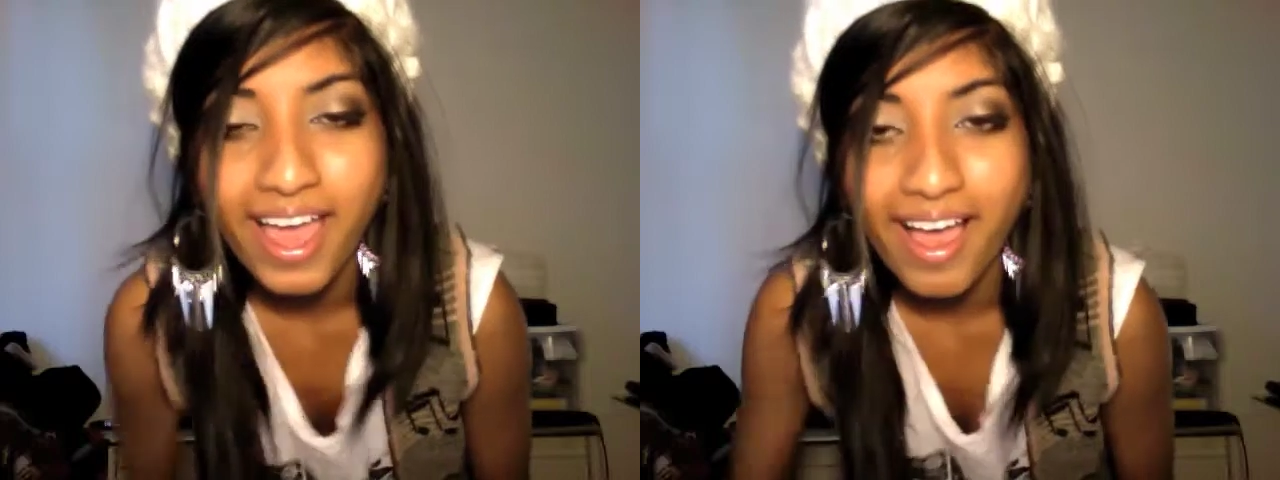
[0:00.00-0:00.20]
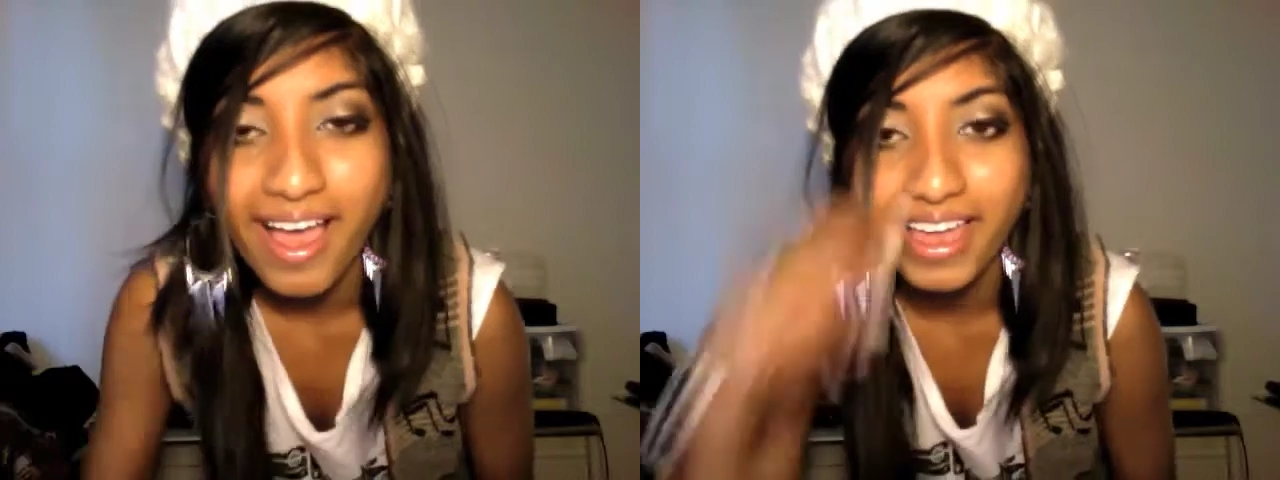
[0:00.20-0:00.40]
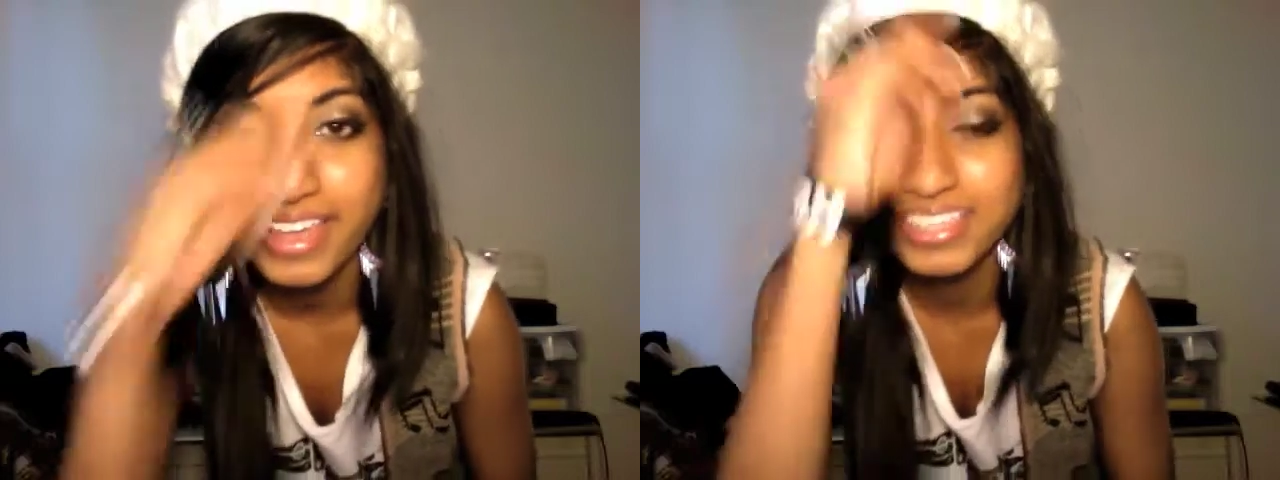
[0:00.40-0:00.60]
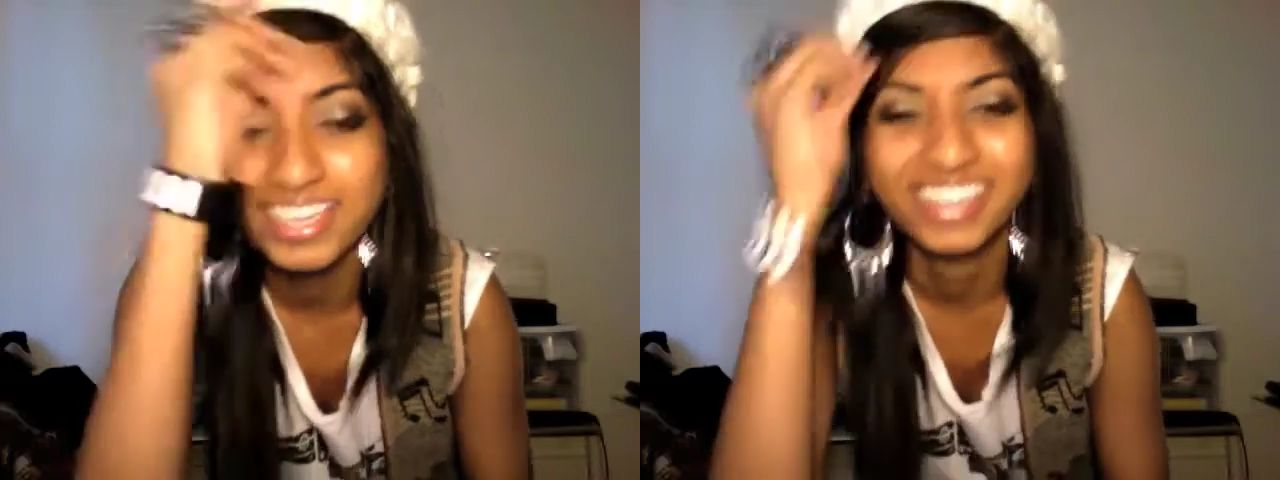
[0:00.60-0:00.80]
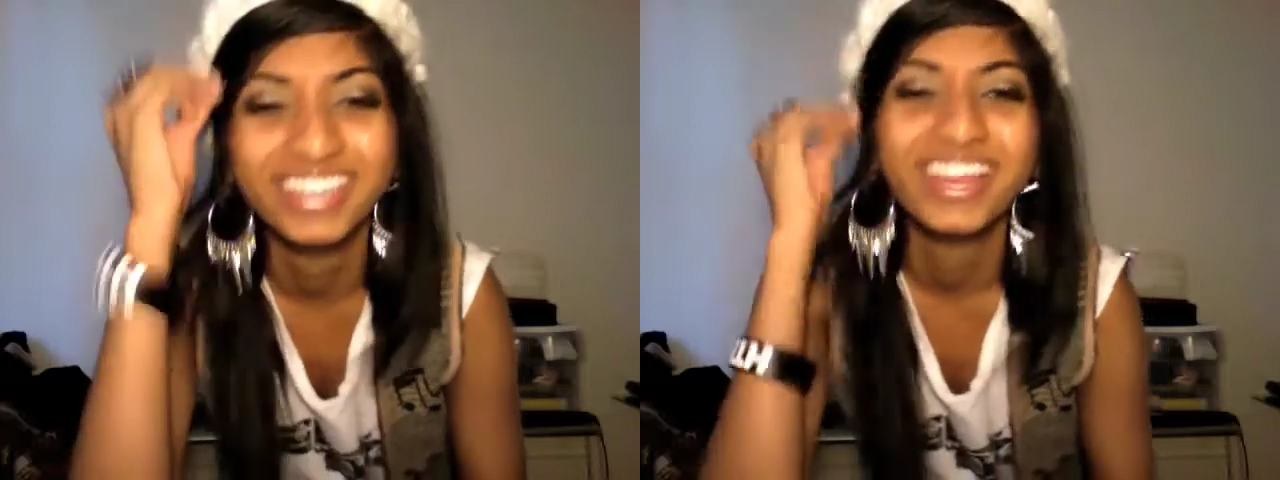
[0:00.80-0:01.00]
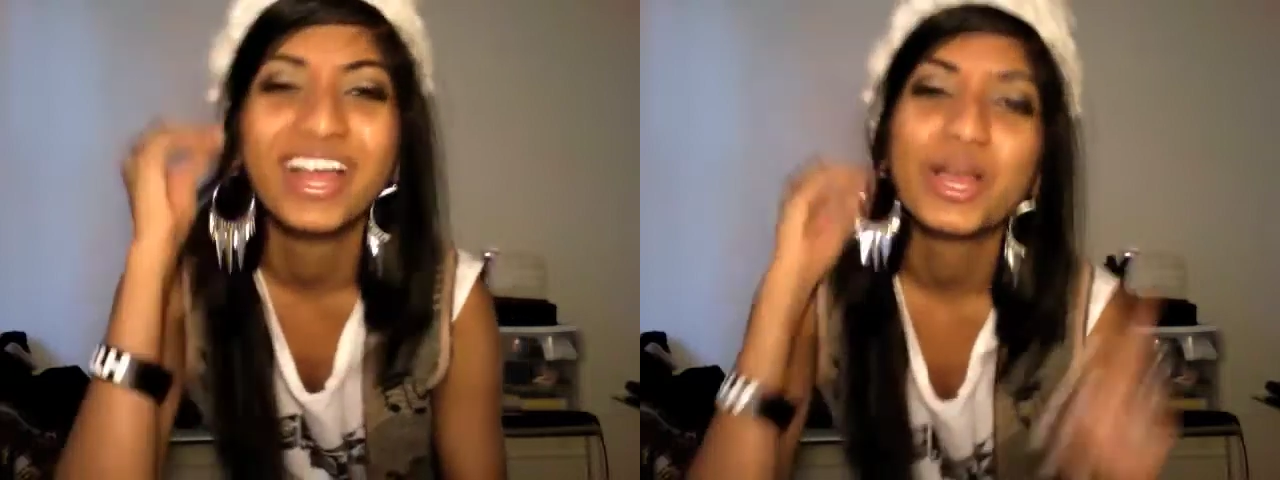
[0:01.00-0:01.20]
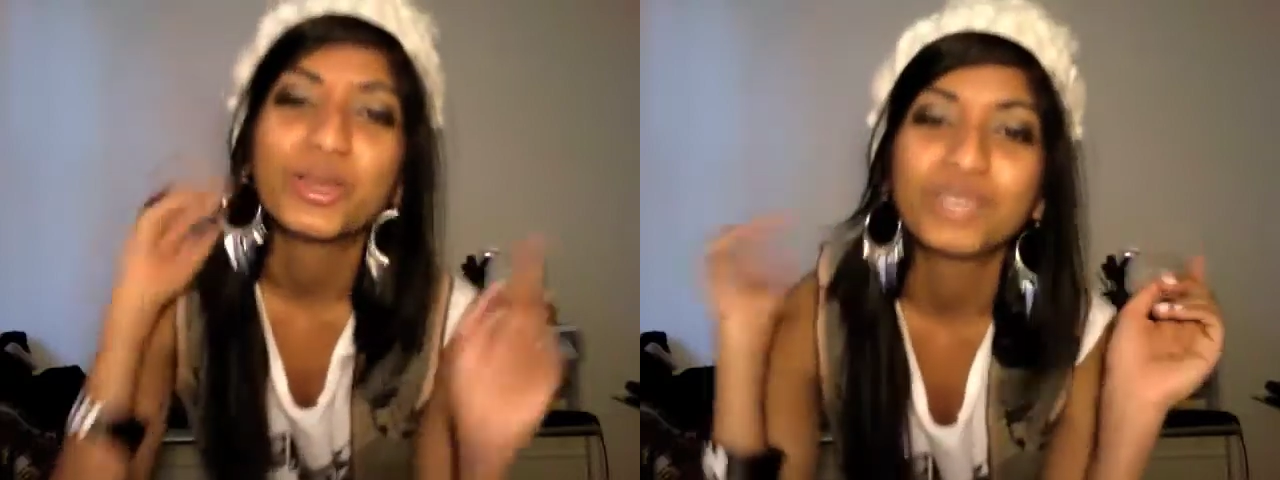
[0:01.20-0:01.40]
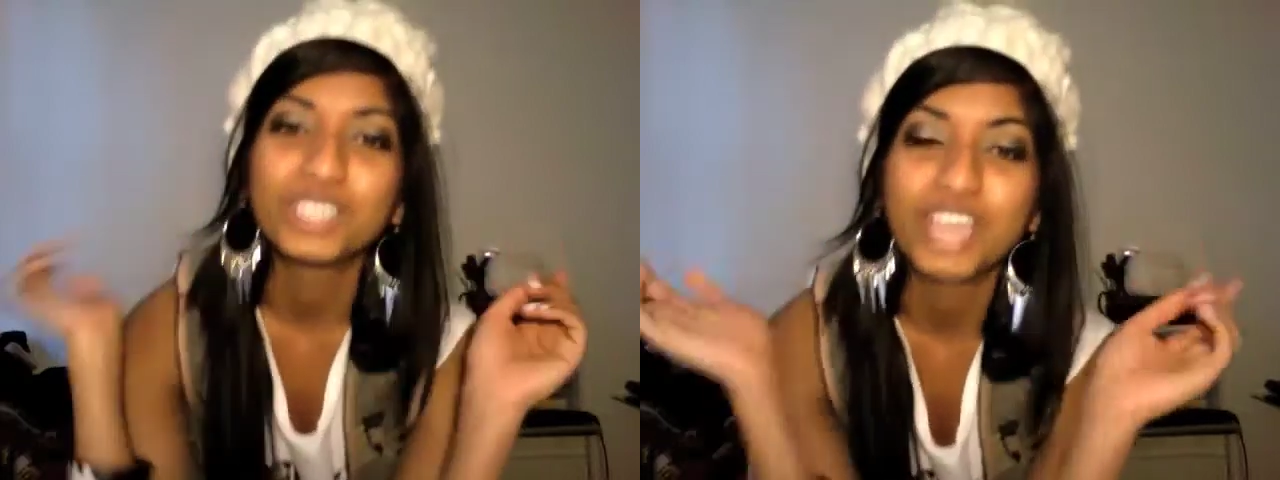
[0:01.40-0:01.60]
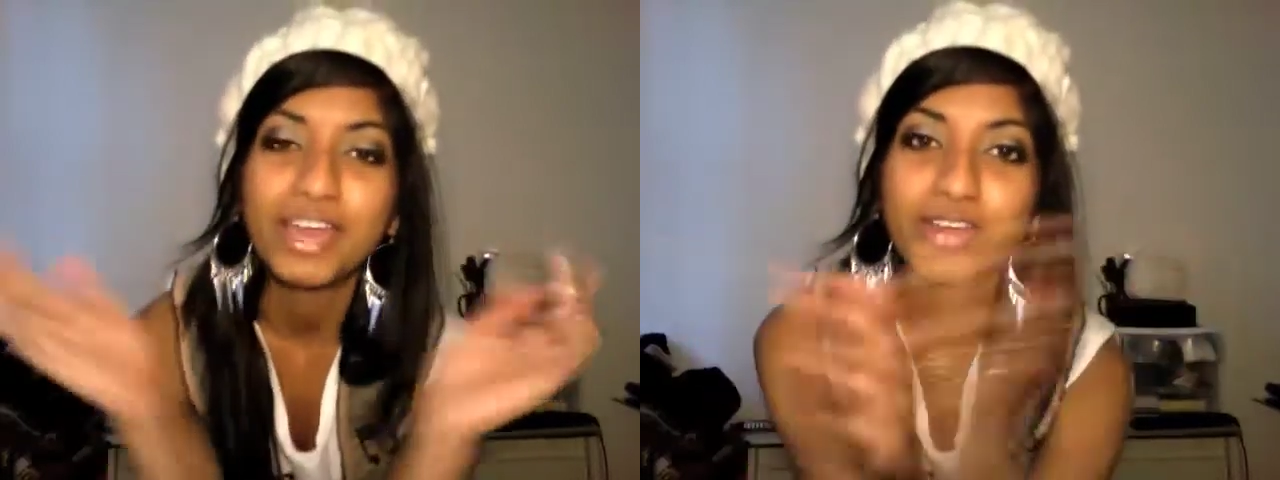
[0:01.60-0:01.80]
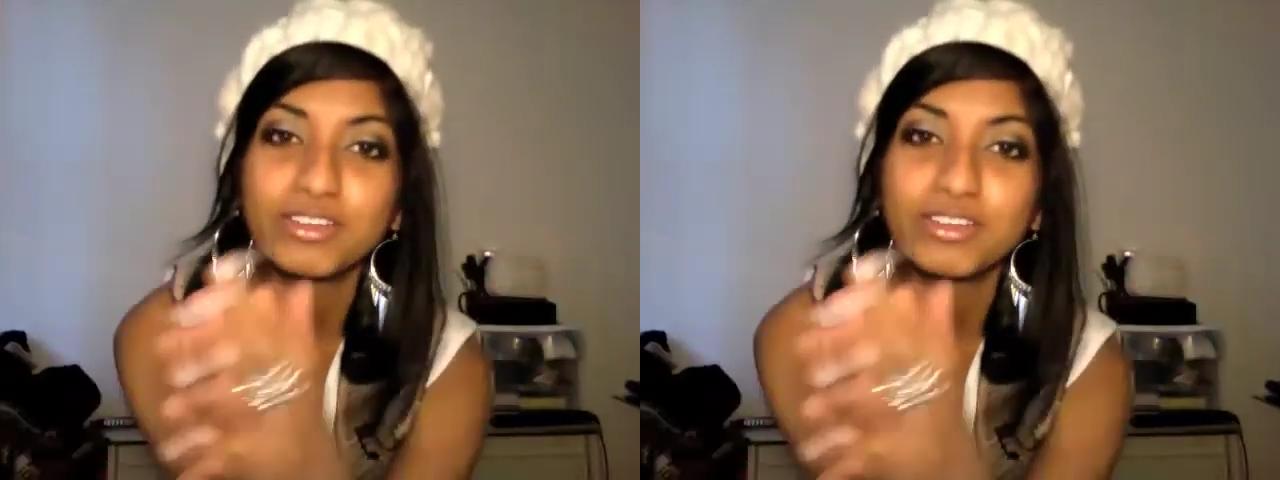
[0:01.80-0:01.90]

And quick shout out